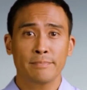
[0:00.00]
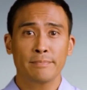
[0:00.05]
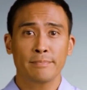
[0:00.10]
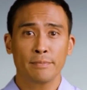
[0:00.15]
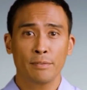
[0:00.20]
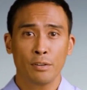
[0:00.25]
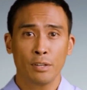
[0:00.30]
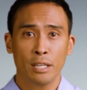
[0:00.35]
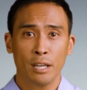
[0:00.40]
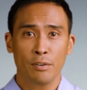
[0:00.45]

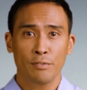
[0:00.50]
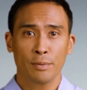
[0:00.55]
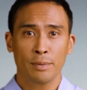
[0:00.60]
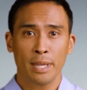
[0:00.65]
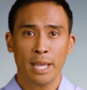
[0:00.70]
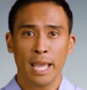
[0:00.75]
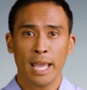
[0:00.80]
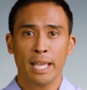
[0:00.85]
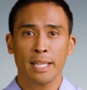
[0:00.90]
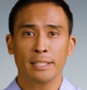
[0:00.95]
For
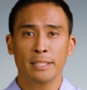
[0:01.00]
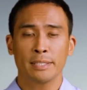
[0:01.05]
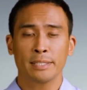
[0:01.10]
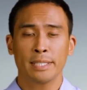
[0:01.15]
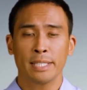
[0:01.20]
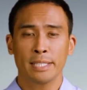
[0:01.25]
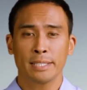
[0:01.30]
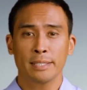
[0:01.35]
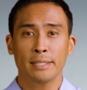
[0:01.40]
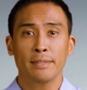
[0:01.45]
government
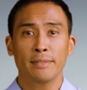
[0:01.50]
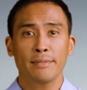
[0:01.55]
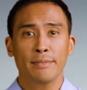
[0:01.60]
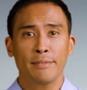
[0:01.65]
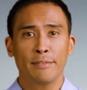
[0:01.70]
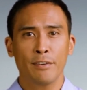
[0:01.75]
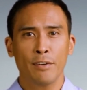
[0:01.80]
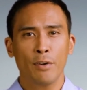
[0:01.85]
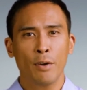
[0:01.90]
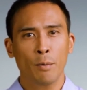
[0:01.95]
agencies,
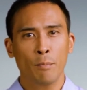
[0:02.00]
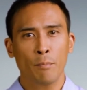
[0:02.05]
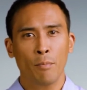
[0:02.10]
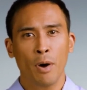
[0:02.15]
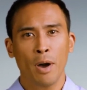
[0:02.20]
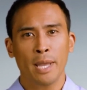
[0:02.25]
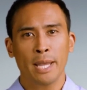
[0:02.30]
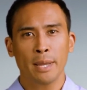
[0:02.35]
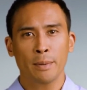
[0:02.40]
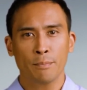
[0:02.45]
thorough
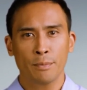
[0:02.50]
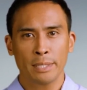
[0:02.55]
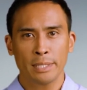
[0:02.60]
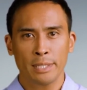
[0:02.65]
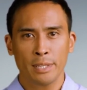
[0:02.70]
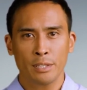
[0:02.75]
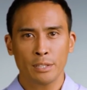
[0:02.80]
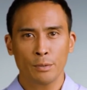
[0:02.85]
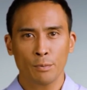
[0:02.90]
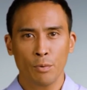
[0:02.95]
market
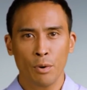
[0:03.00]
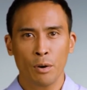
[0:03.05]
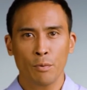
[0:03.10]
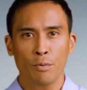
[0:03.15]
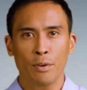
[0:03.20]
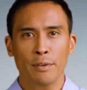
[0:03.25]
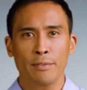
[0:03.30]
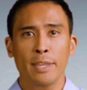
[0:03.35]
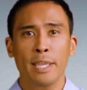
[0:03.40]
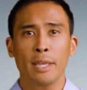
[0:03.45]
research will
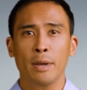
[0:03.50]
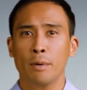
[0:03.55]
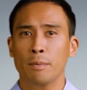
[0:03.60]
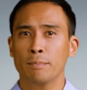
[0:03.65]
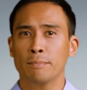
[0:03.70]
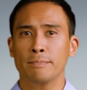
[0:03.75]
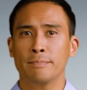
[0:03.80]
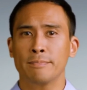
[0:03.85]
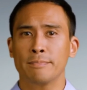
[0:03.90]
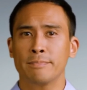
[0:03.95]
reveal
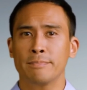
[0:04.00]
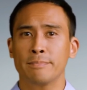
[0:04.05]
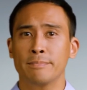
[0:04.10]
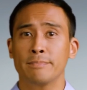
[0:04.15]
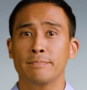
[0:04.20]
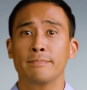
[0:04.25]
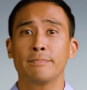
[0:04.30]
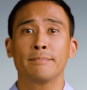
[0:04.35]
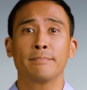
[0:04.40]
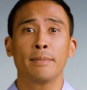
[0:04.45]

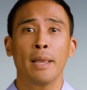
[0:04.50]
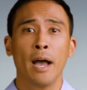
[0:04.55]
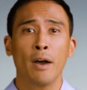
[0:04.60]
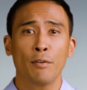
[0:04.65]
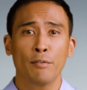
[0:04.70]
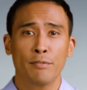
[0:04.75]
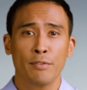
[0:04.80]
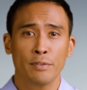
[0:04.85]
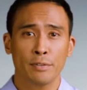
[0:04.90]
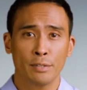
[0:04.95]

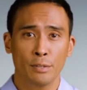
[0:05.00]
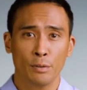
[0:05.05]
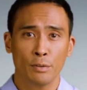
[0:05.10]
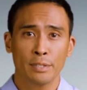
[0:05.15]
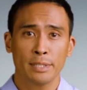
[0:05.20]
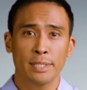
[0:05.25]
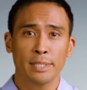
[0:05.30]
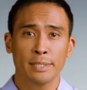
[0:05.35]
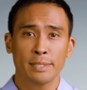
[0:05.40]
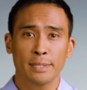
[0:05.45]
powerful
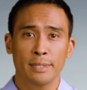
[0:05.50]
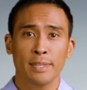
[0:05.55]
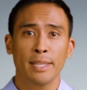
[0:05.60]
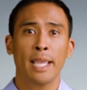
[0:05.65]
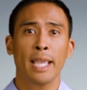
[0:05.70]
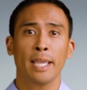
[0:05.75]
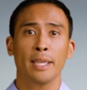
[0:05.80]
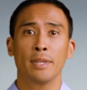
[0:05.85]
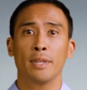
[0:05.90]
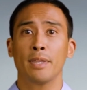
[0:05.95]
sources,
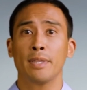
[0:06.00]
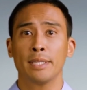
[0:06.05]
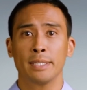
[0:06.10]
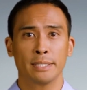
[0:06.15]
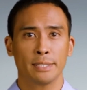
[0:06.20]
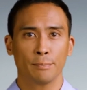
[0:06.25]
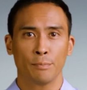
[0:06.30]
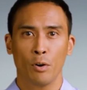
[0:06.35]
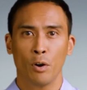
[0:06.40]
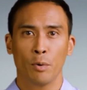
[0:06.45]
including
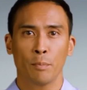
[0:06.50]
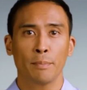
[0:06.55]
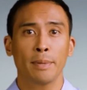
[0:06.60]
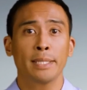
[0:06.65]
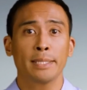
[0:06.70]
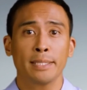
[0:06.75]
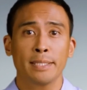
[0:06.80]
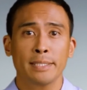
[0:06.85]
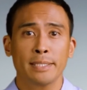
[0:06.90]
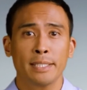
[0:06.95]
small
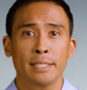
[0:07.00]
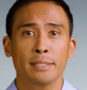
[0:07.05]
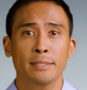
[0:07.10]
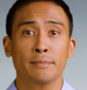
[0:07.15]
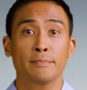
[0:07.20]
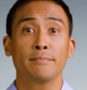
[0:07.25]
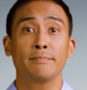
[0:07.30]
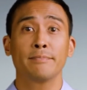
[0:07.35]
businesses,